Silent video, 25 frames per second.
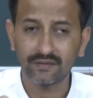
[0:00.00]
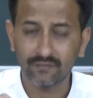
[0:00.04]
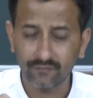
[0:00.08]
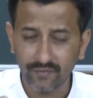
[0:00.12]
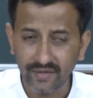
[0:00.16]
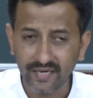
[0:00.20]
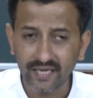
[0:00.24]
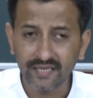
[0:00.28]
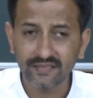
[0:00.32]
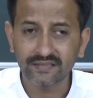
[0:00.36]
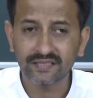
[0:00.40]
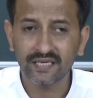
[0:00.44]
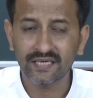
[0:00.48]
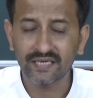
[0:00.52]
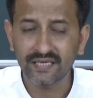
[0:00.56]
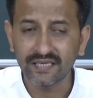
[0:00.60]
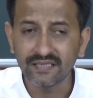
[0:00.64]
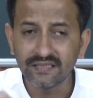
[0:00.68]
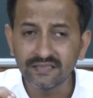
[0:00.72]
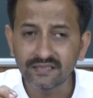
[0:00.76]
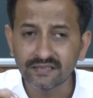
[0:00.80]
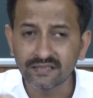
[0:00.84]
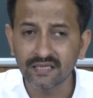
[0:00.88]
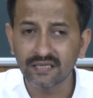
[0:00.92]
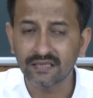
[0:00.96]
when I say
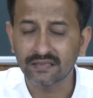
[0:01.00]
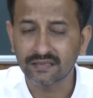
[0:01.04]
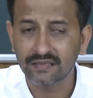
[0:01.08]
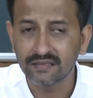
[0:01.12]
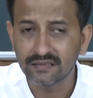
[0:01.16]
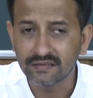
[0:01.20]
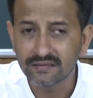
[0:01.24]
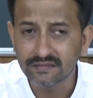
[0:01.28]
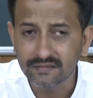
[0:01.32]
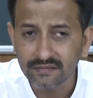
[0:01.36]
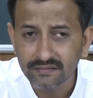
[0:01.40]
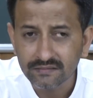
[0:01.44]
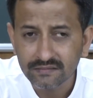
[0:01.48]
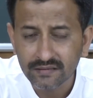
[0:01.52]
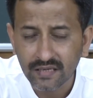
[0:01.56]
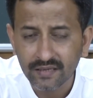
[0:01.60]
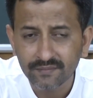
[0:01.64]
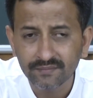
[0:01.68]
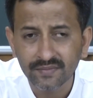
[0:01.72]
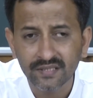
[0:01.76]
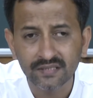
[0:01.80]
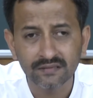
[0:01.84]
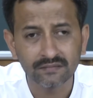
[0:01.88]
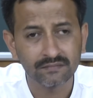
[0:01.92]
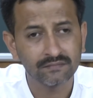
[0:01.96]
initial conditions, I
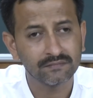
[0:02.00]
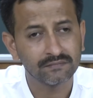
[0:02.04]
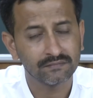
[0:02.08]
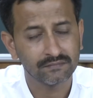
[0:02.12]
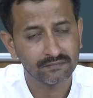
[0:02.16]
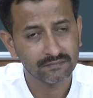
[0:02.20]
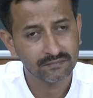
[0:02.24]
mean